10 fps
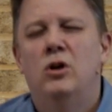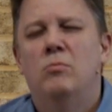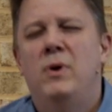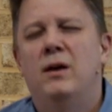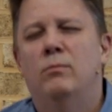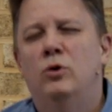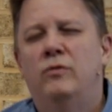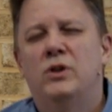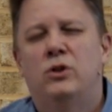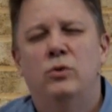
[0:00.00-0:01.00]
May it move
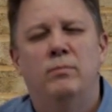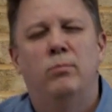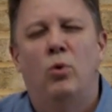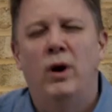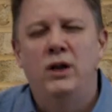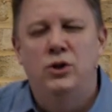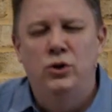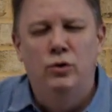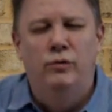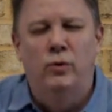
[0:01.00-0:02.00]
us to embrace
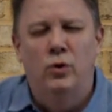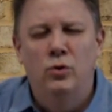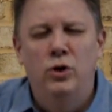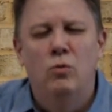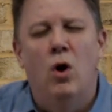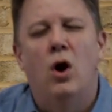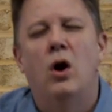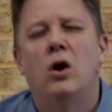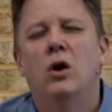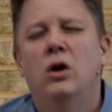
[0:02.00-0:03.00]
you for who you
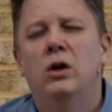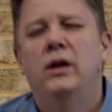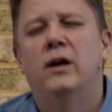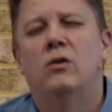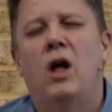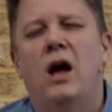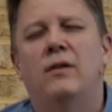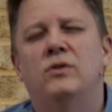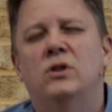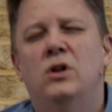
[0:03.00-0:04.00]
are in our
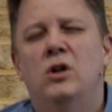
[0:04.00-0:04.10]
lives.